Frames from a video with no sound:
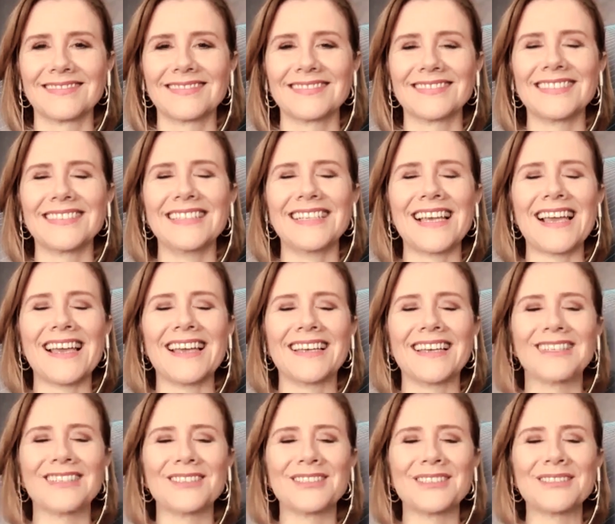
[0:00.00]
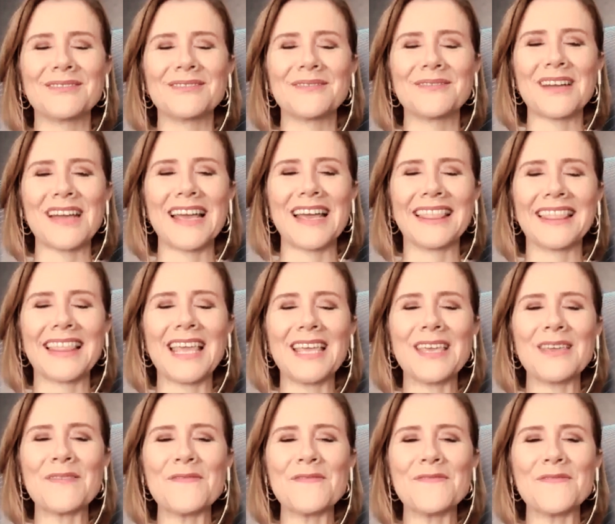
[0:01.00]
Yeah, you're right. Thank you
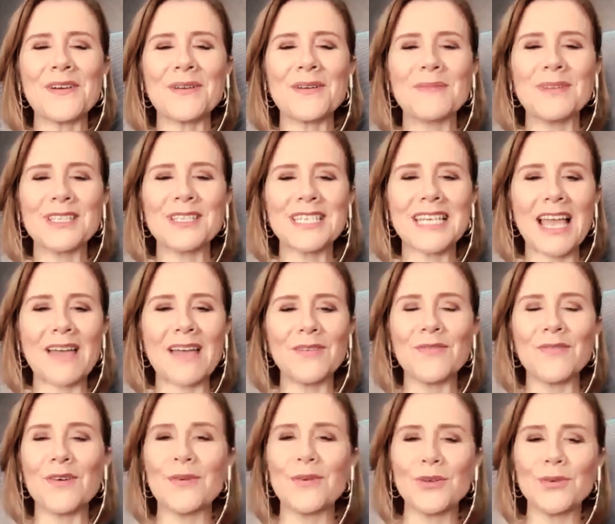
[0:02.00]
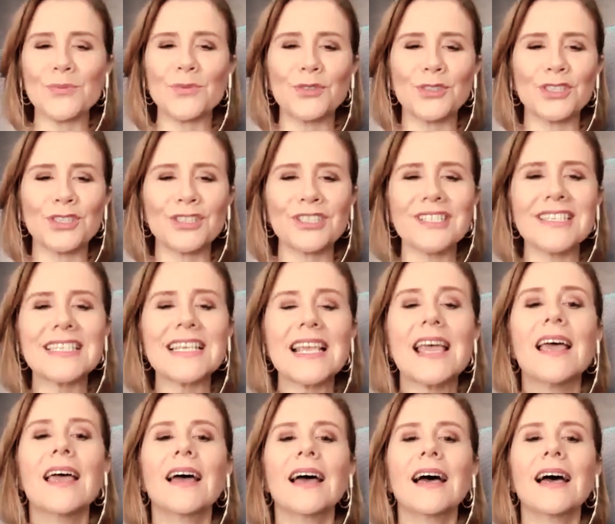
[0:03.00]
very much, Kevin, for your words.
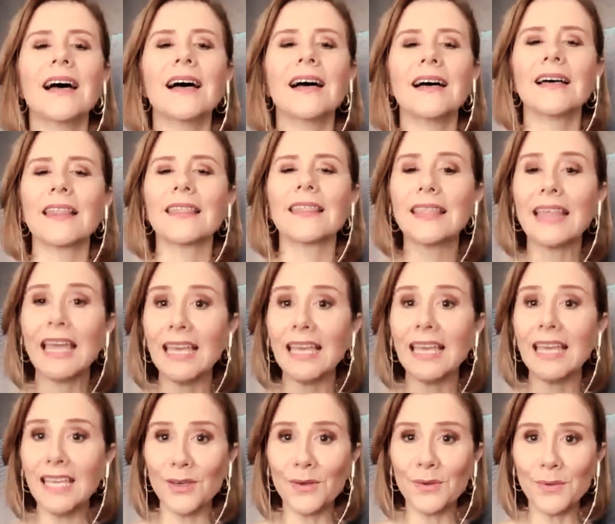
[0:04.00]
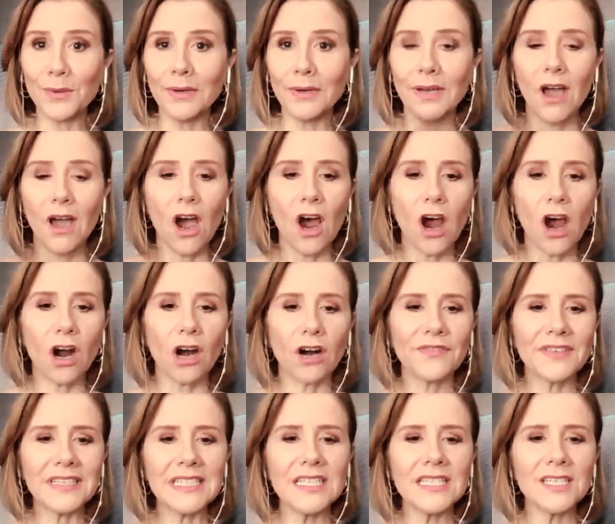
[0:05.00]
Thank you,
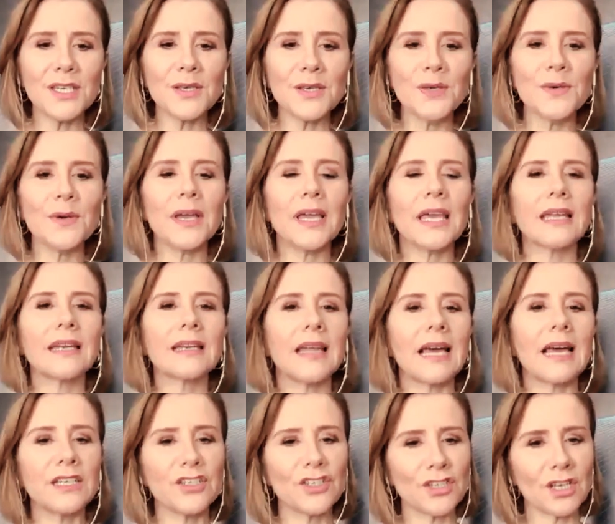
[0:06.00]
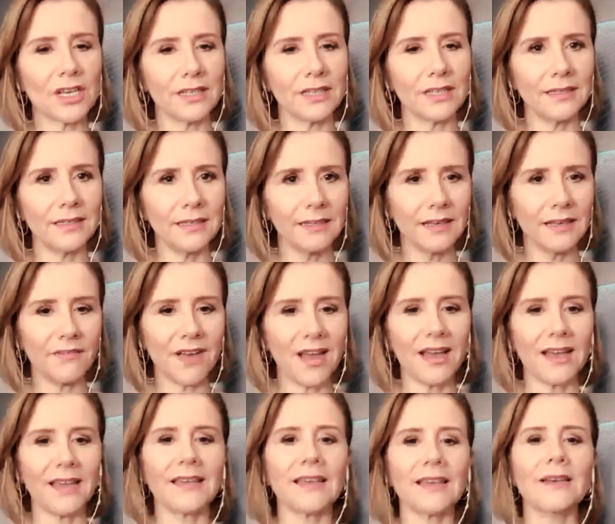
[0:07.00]
Arvind, and Alexandre,
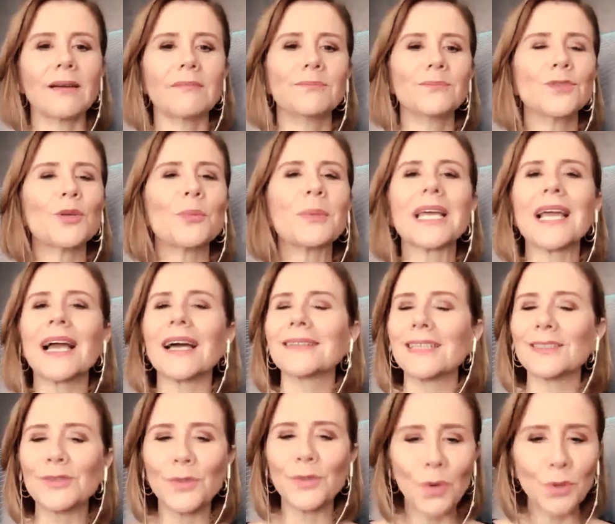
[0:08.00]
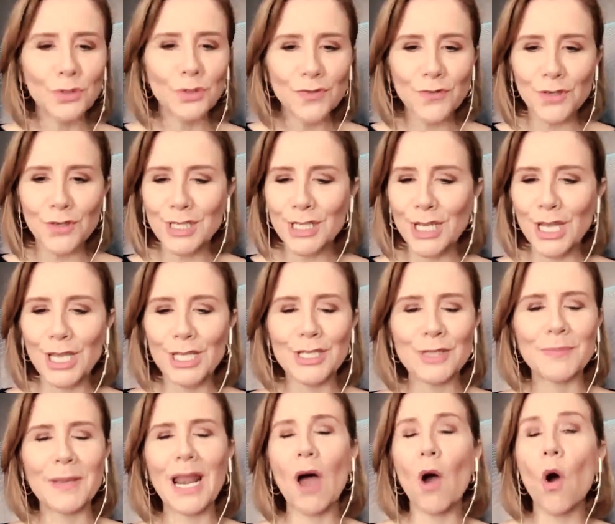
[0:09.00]
Cavaia. Muito obrigada a todos vocês
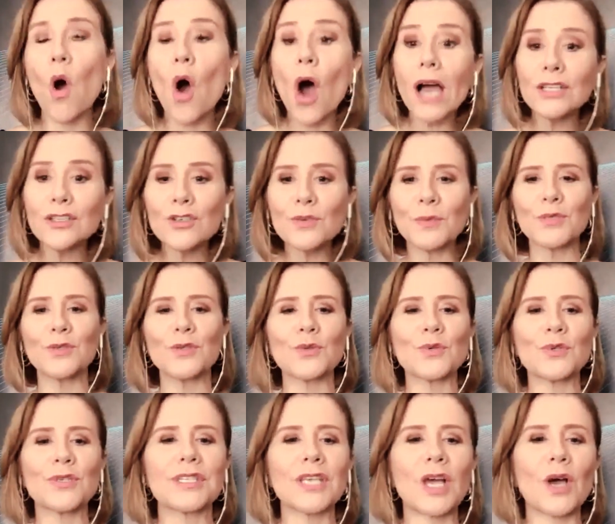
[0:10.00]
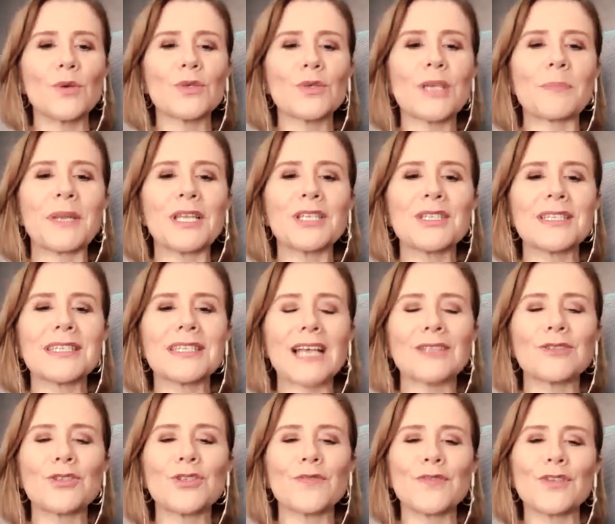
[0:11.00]
pela ótima discussão e os
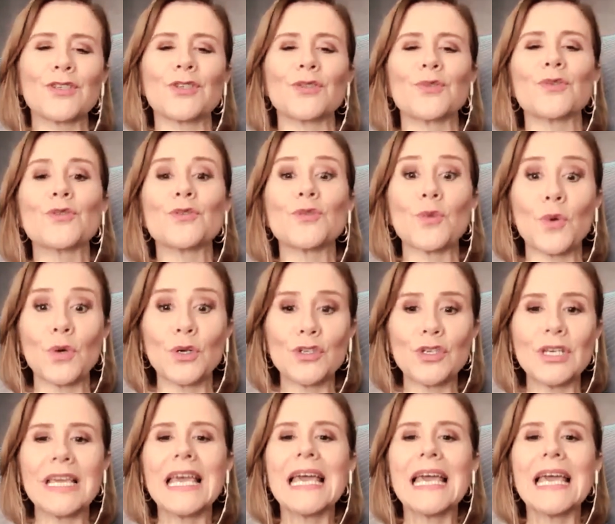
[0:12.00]
aprendizados divididos hoje.